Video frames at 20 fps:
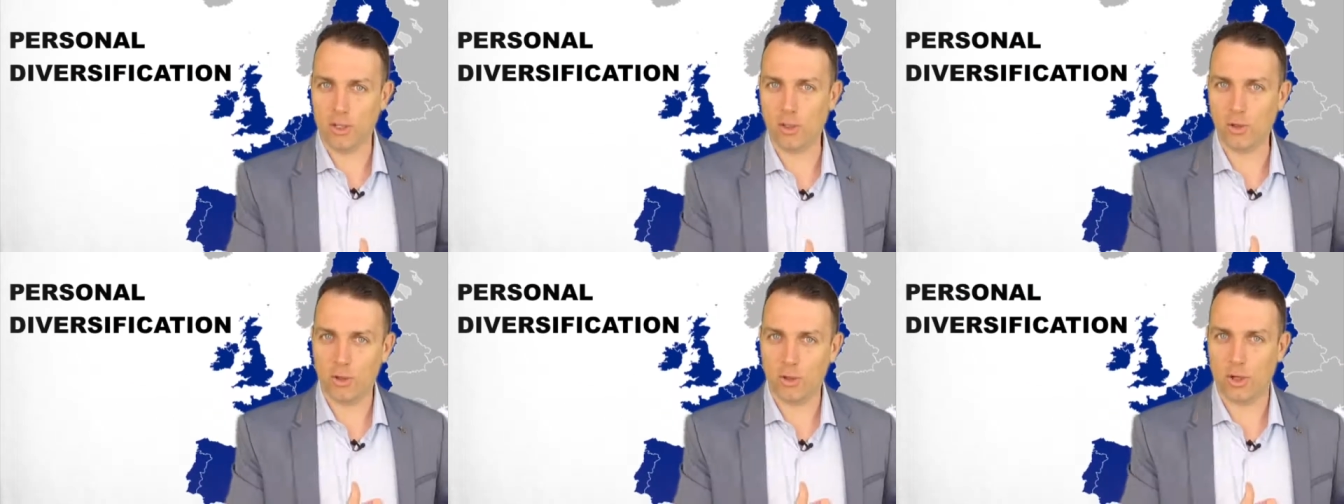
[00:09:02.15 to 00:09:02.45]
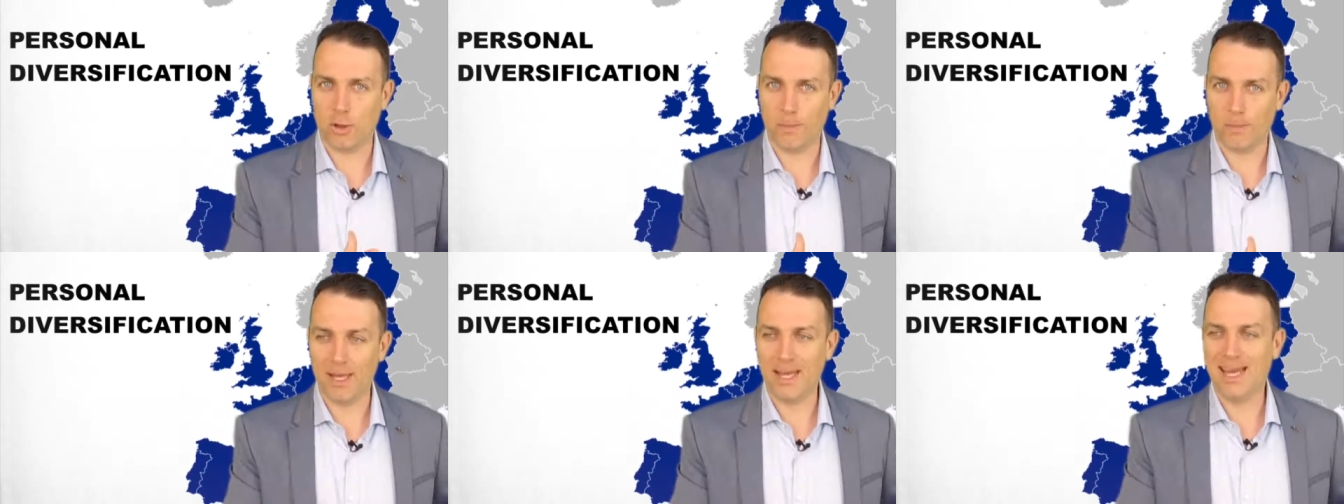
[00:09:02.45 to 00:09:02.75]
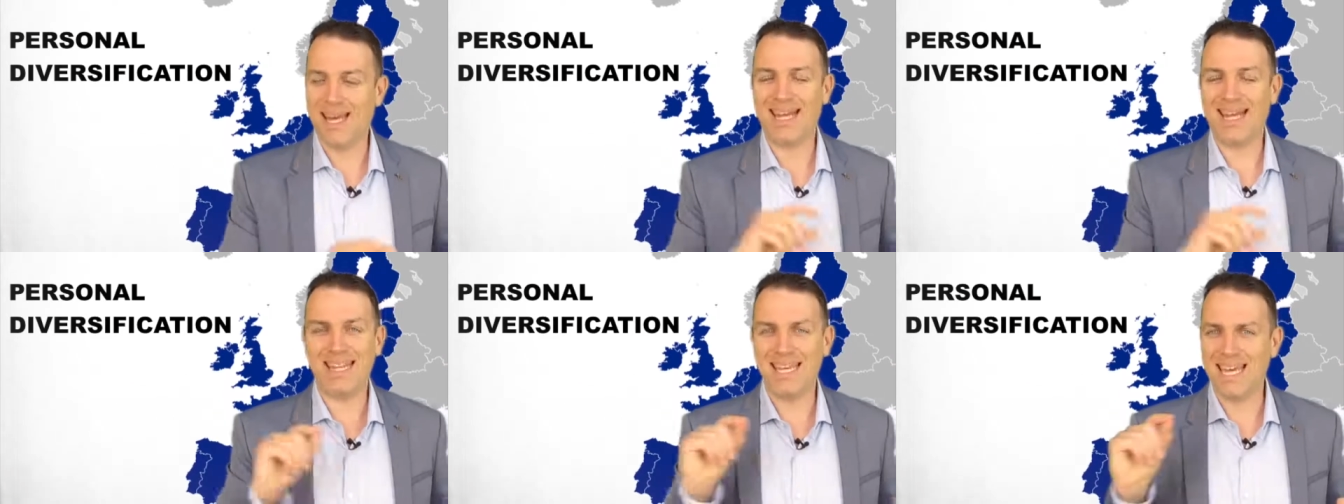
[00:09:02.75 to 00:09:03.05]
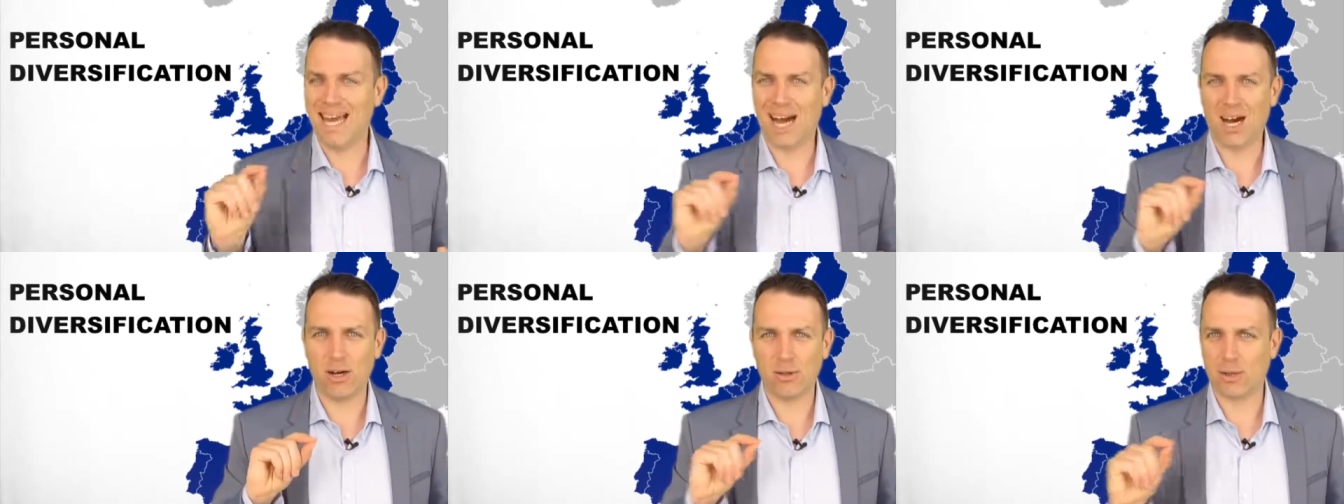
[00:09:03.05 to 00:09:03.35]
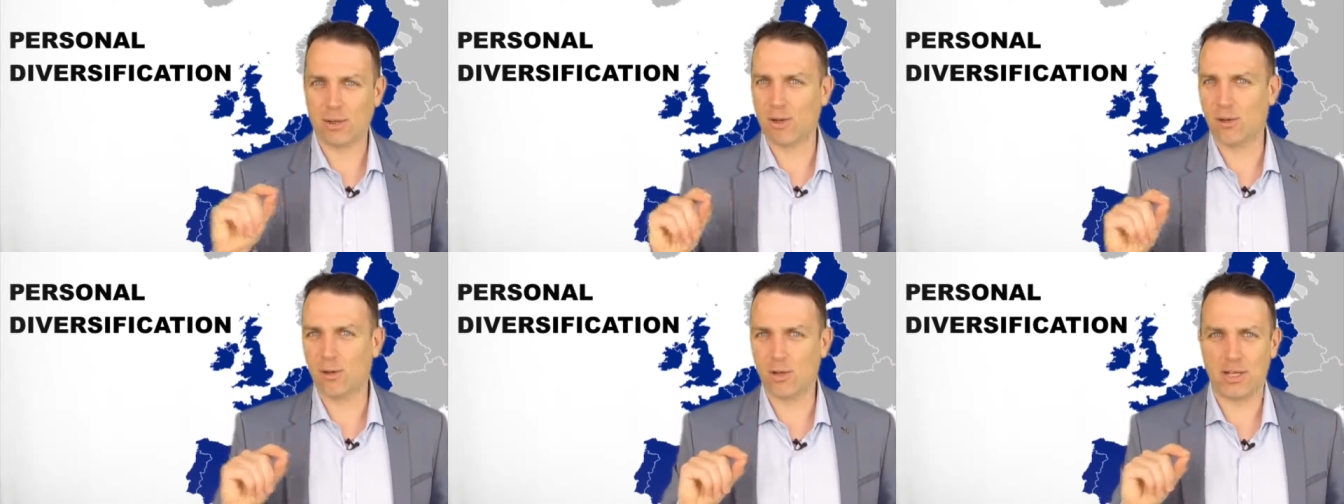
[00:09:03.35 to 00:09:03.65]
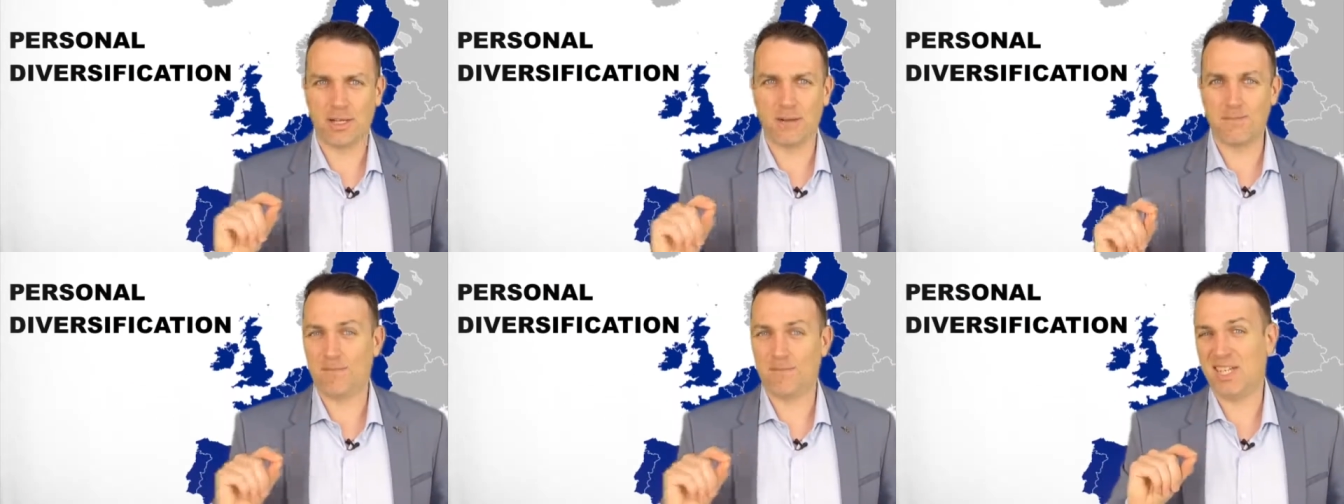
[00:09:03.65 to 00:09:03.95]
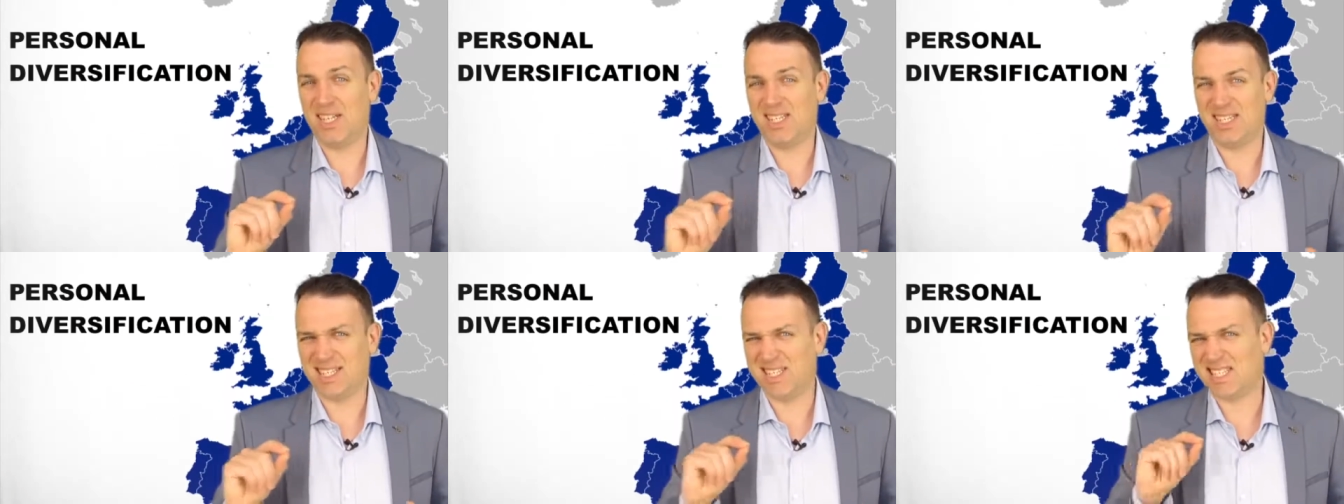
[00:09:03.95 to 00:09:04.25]
Europe, and the outlook
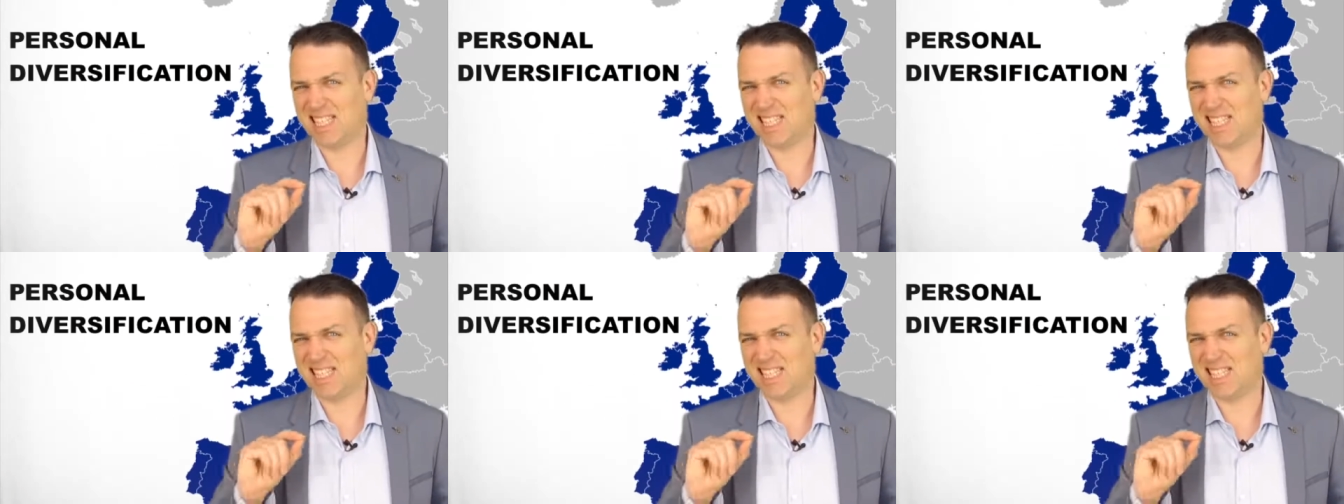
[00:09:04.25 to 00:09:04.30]
is